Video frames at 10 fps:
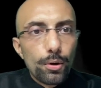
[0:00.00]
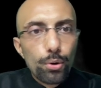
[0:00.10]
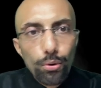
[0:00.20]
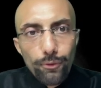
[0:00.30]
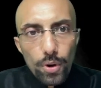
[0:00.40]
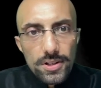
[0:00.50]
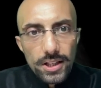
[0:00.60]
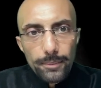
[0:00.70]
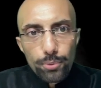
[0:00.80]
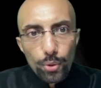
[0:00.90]
Who was
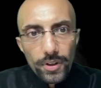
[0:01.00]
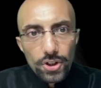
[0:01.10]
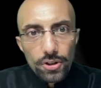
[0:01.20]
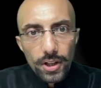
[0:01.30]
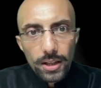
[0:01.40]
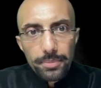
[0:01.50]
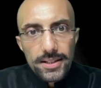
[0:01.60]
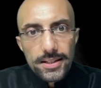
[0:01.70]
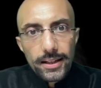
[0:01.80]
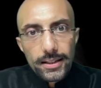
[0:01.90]
the provisional
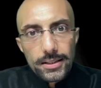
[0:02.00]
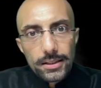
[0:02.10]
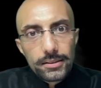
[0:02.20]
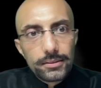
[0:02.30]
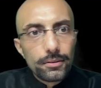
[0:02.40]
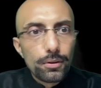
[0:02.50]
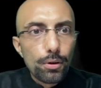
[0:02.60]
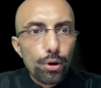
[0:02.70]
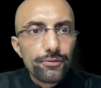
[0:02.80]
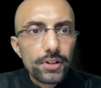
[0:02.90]
president
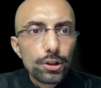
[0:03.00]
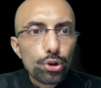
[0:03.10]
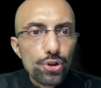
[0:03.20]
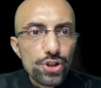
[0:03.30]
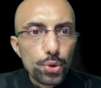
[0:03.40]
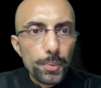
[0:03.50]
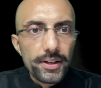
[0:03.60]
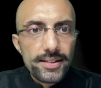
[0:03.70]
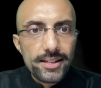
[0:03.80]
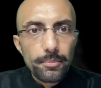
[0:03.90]
of the Constituent
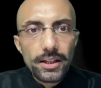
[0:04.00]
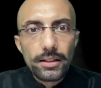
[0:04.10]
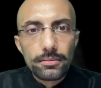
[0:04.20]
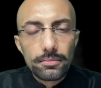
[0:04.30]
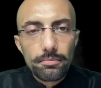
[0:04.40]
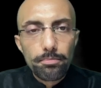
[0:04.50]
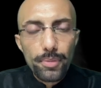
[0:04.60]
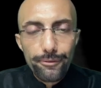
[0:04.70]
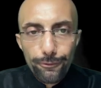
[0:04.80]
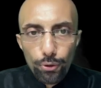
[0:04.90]
Assembly
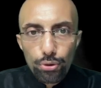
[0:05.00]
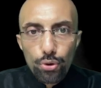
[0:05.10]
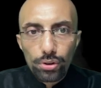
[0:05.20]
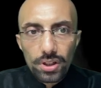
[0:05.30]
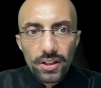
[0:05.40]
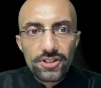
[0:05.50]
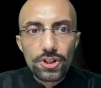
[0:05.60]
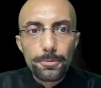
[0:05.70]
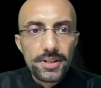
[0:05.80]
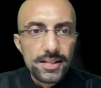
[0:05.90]
before Dr.
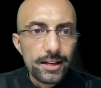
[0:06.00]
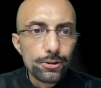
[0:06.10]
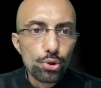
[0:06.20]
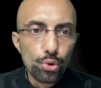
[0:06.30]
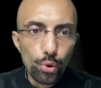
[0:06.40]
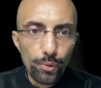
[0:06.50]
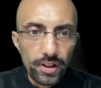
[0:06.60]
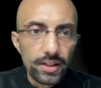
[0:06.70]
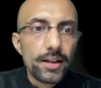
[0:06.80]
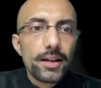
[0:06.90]
Rajendra Prasad took
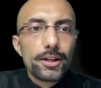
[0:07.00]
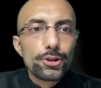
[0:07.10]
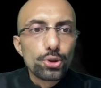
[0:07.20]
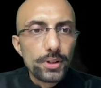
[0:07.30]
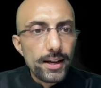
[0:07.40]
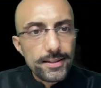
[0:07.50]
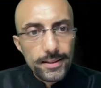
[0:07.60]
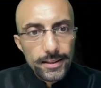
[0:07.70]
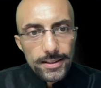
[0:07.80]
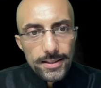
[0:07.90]
over? So the
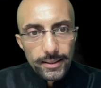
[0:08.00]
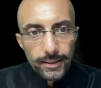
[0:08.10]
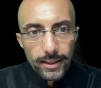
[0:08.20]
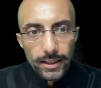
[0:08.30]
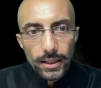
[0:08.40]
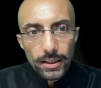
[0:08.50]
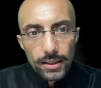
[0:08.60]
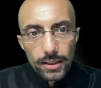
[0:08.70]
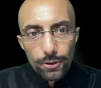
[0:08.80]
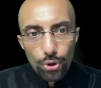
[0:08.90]
answer is D,
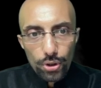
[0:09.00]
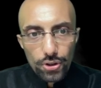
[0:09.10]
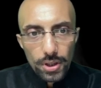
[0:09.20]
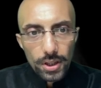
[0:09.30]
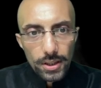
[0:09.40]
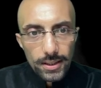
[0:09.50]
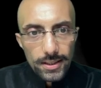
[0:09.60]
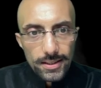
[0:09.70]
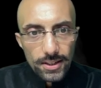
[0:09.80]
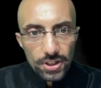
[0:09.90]
Dr.
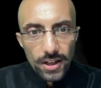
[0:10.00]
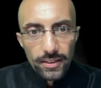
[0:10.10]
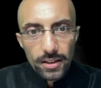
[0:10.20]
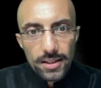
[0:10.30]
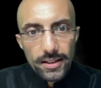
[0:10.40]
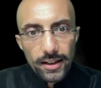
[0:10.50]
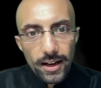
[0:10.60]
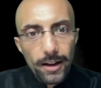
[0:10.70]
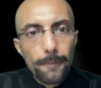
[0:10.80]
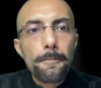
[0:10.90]
Sachidanand Sinha.